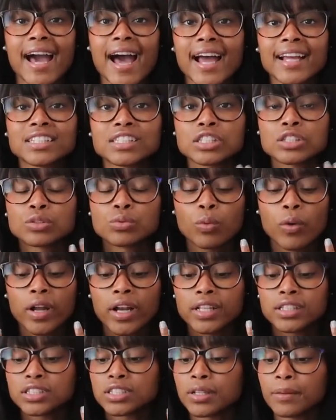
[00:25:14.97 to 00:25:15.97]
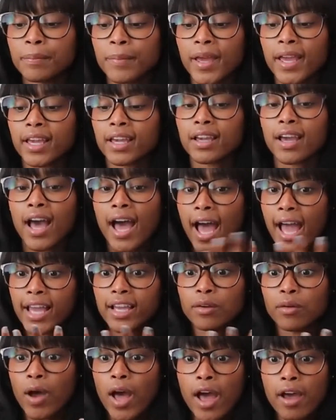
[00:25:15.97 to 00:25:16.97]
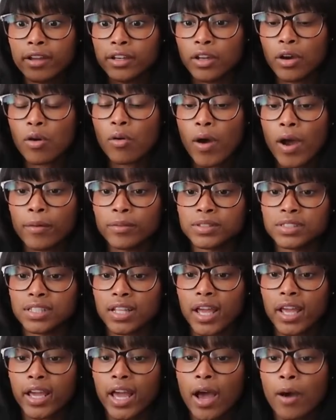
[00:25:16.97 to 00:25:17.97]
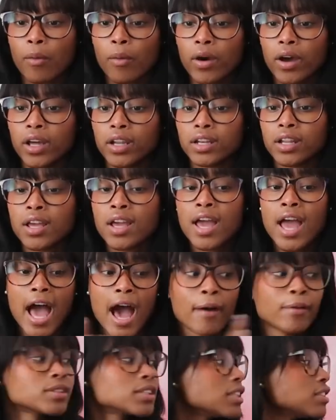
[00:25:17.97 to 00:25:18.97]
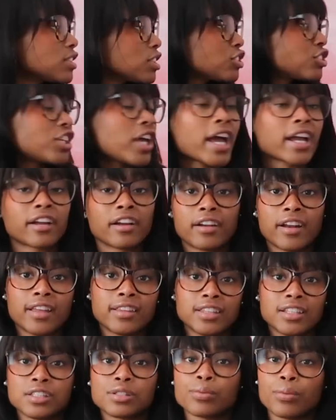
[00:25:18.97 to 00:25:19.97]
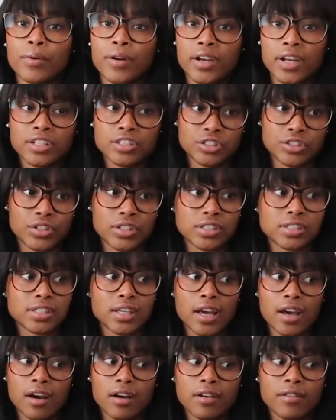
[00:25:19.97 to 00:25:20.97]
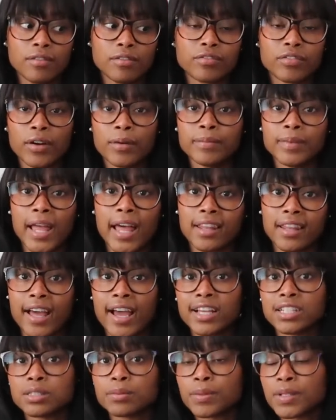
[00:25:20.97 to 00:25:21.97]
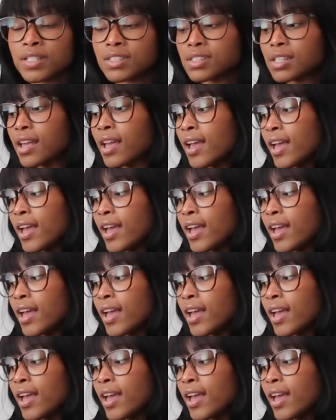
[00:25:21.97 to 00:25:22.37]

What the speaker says: I just wanted to make, I know I was like, I was into checkered at this point, as you could tell from that last piece.